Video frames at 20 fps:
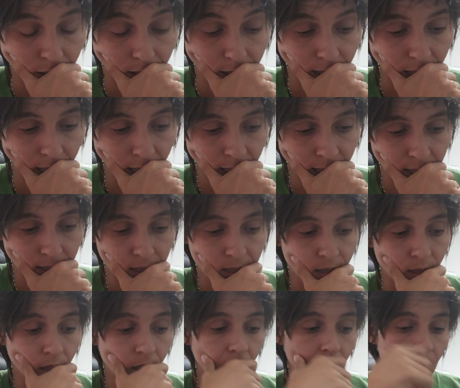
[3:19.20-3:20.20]
Again, it's
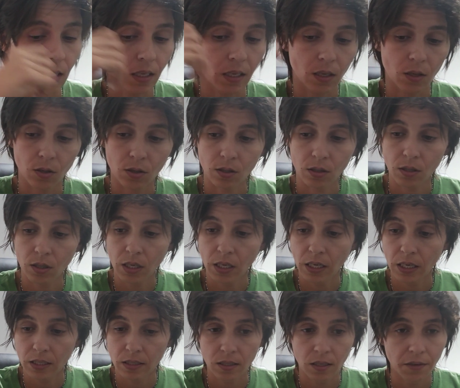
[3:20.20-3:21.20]
looking like you're looking
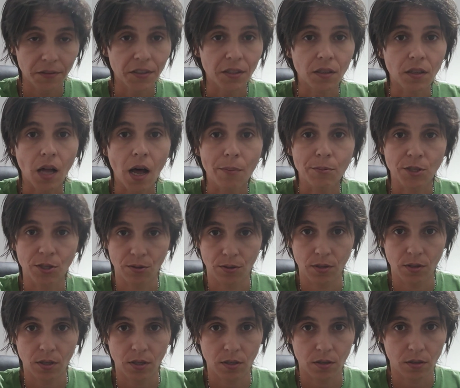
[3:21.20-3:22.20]
at several options
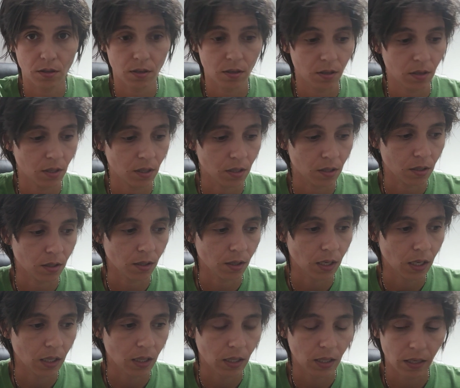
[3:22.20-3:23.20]
here. It's
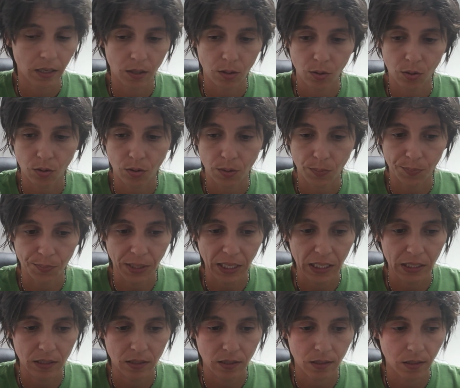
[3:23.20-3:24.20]
looking like you're
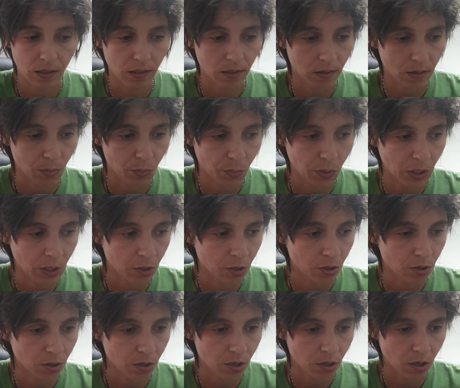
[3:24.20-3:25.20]
painting this
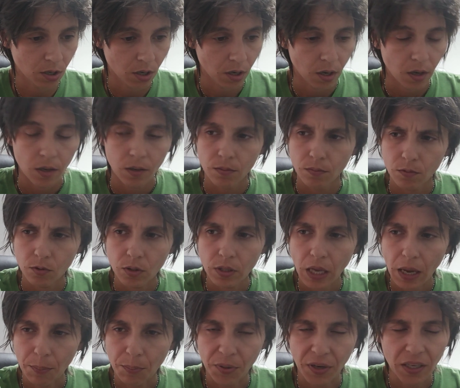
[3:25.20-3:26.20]
picture. Well,
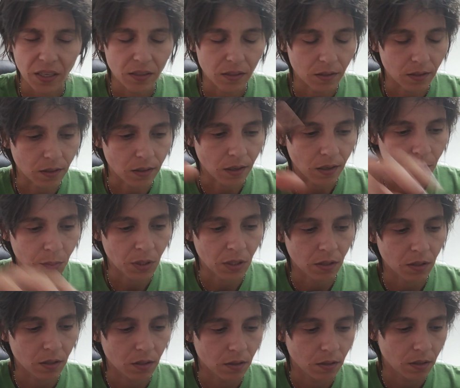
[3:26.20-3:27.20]
not painting. I
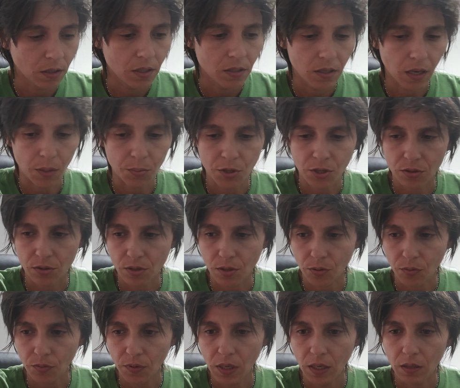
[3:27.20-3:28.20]
mean, these options are
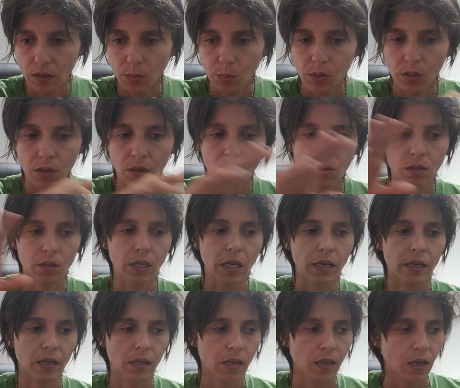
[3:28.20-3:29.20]
real, but you're
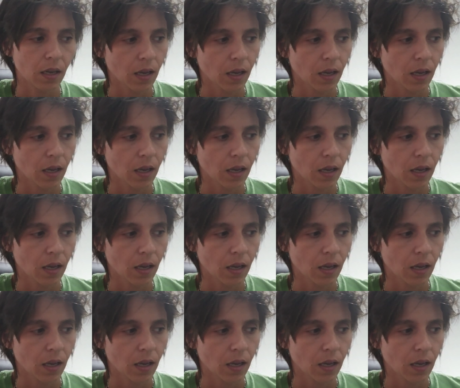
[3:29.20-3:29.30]
like,